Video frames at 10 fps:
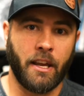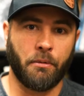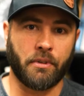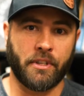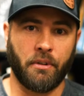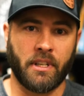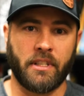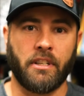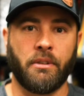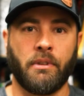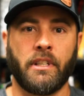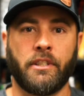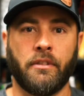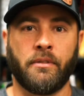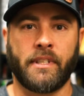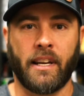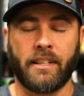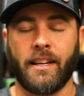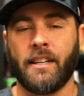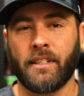We're still continuing to
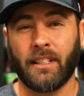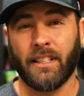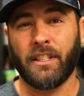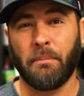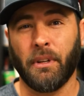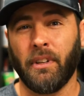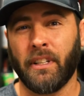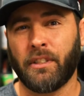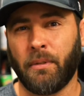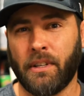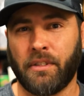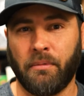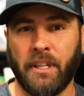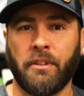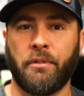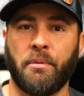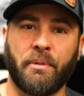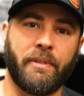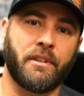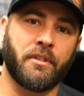sanitize and clean the building twice a week through a
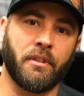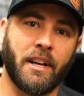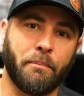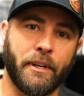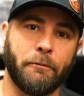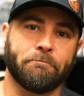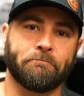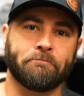professional company.